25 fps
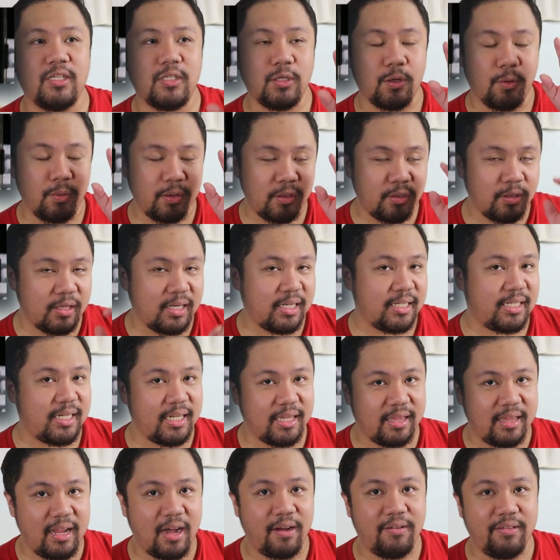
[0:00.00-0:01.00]
It's going to list
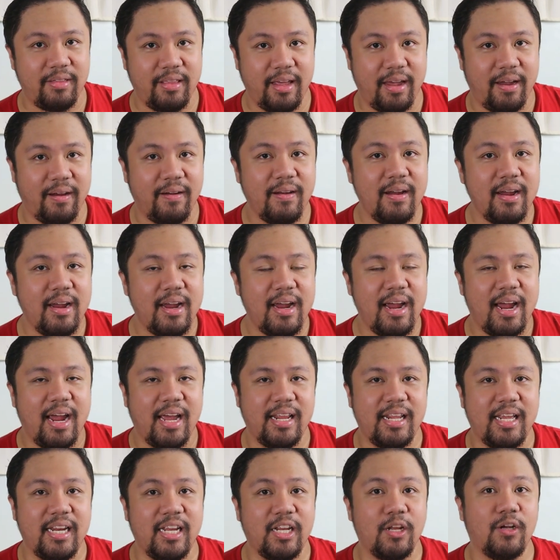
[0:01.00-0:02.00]
it down there,
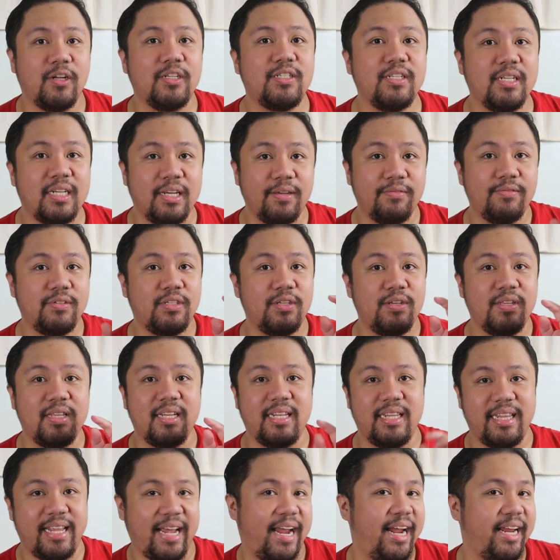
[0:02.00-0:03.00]
and then it also gives you
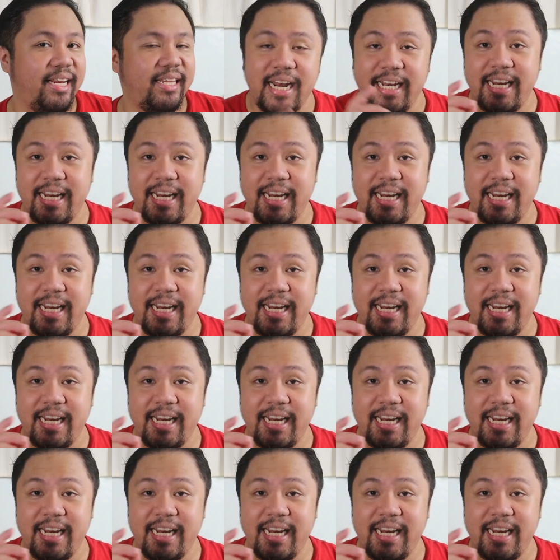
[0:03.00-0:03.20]
the date.